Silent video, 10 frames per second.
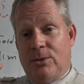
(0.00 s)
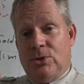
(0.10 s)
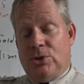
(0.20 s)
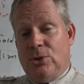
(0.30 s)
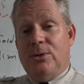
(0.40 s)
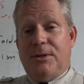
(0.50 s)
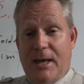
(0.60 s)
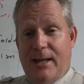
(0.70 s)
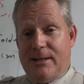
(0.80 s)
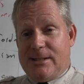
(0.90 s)
Jude
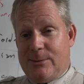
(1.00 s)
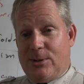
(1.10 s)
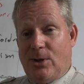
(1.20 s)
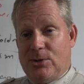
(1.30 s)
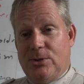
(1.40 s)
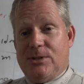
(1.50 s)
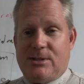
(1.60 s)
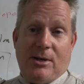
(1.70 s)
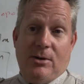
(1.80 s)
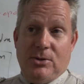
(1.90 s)
Thaddeus, and we call Judas
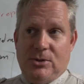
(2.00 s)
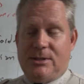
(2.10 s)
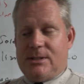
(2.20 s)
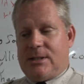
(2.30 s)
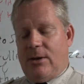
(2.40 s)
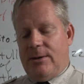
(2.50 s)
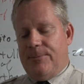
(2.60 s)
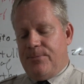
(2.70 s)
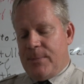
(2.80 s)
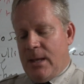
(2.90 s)
Iscariot Judas Iscariot.
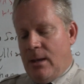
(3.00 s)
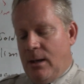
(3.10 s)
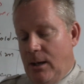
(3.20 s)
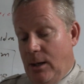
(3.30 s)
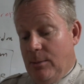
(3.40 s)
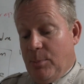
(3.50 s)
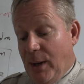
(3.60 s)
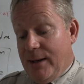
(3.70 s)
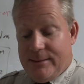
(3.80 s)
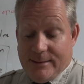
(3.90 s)
Uh,
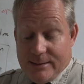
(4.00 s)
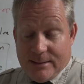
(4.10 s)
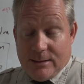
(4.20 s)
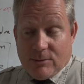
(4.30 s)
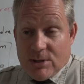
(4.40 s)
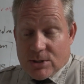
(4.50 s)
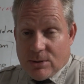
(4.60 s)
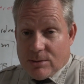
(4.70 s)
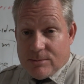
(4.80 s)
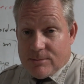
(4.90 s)
but in the
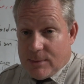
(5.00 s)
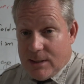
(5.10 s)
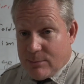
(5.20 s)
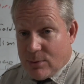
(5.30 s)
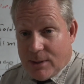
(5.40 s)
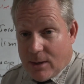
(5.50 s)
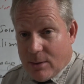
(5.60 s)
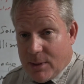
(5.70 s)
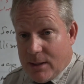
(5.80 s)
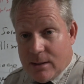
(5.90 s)
original Hebrew and
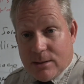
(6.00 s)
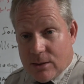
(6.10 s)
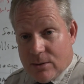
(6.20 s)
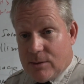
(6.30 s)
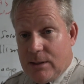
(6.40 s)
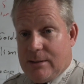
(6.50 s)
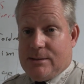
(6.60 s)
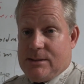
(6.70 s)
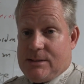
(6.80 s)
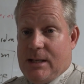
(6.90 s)
Aramaic and Greek,
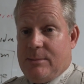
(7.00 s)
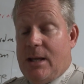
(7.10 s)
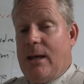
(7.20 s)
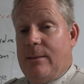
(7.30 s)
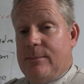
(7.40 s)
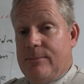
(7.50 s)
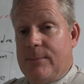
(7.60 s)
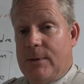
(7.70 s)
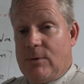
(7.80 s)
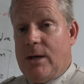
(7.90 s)
it's the same name,
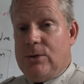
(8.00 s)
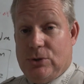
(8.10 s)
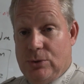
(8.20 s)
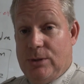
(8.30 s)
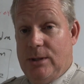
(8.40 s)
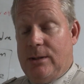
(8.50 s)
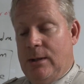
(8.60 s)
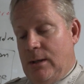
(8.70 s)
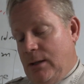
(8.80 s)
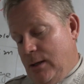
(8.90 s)
right? Judah.
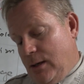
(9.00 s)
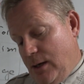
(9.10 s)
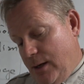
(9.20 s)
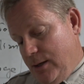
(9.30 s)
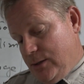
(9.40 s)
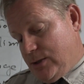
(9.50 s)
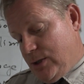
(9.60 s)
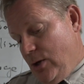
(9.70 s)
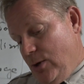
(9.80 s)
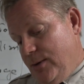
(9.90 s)
Uh,
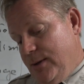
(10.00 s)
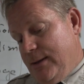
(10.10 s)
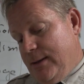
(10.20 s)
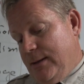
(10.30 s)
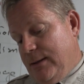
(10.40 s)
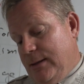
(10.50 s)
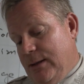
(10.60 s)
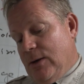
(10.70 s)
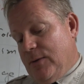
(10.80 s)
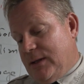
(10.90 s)
so
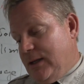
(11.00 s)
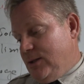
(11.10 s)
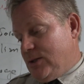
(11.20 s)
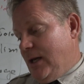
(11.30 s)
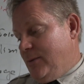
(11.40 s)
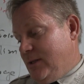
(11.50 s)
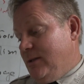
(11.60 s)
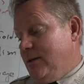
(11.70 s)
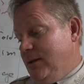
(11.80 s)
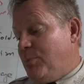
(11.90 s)
here in the King James, in the,
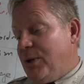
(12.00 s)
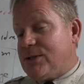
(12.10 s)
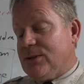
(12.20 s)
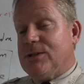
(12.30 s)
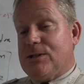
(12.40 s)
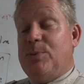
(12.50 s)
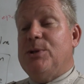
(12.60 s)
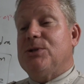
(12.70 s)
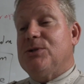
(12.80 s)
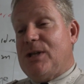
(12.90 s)
the epistle, it's the
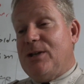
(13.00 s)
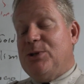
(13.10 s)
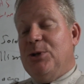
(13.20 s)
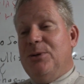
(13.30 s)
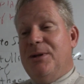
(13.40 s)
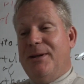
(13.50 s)
epistle of St. Jude.